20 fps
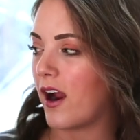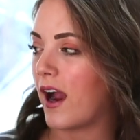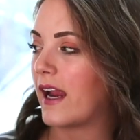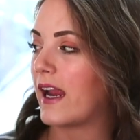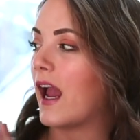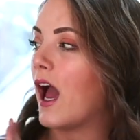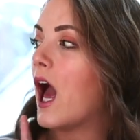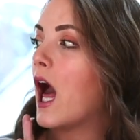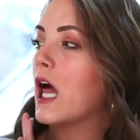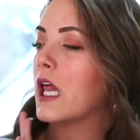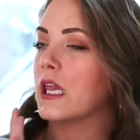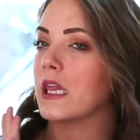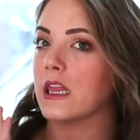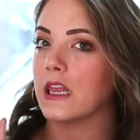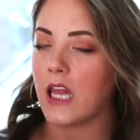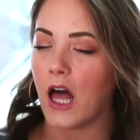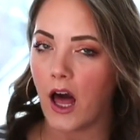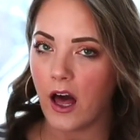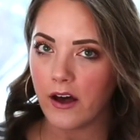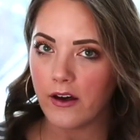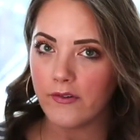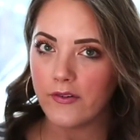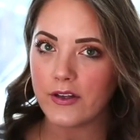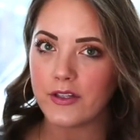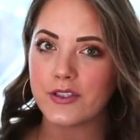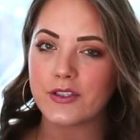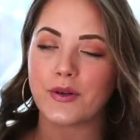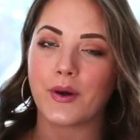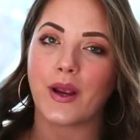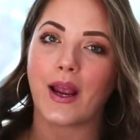I love,
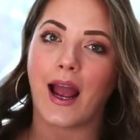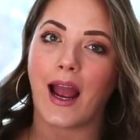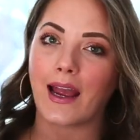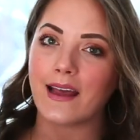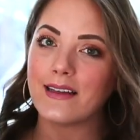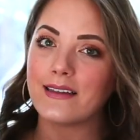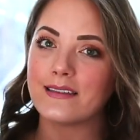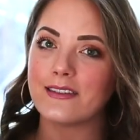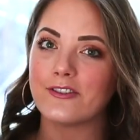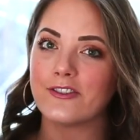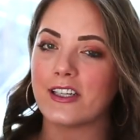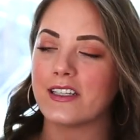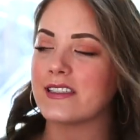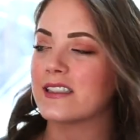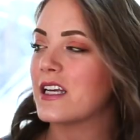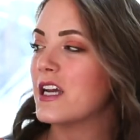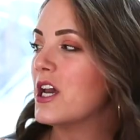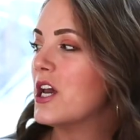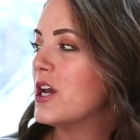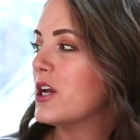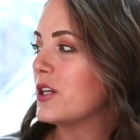and so I highly suggest